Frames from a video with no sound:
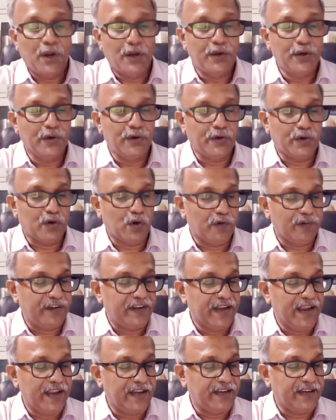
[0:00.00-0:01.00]
due to
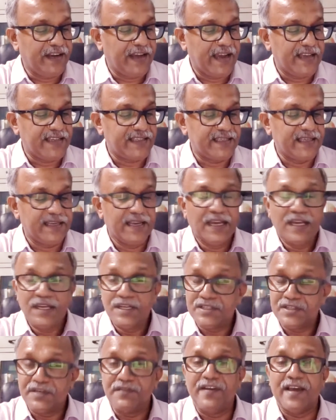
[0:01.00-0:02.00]
COVID-19 has
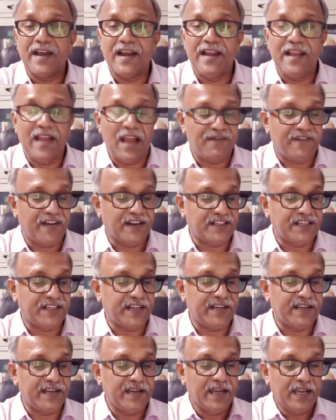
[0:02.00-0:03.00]
severely
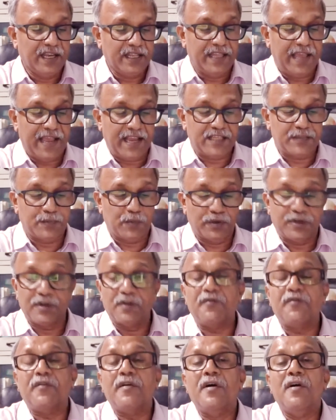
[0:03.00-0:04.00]
affected the export
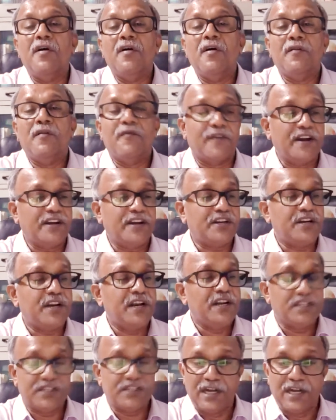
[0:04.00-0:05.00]
of fresh
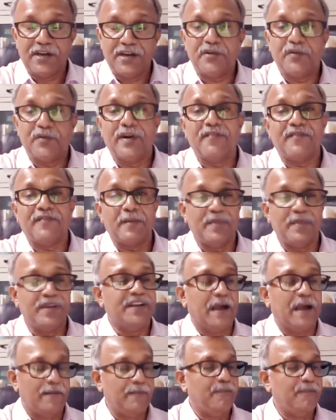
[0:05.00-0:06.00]
chilled tuna from India.